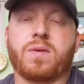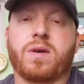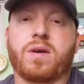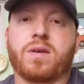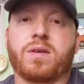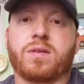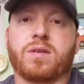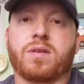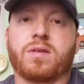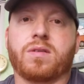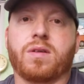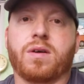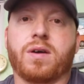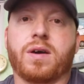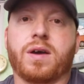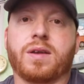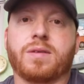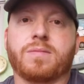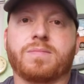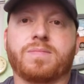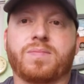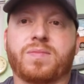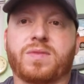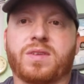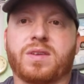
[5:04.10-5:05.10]
about it a
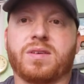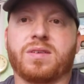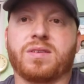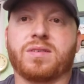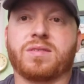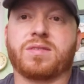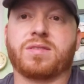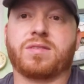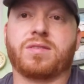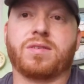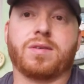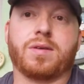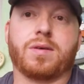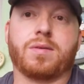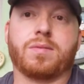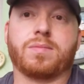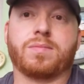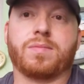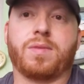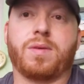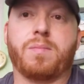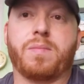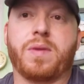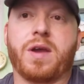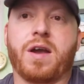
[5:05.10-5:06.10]
lot because, you know,
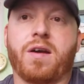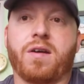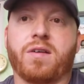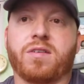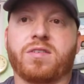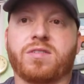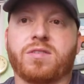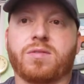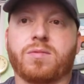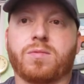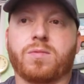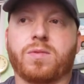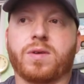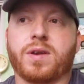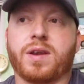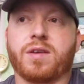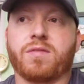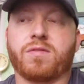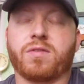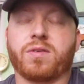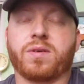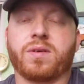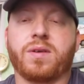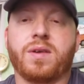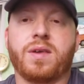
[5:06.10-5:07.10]
embarrassing,
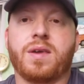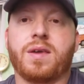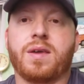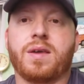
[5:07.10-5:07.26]
whatever.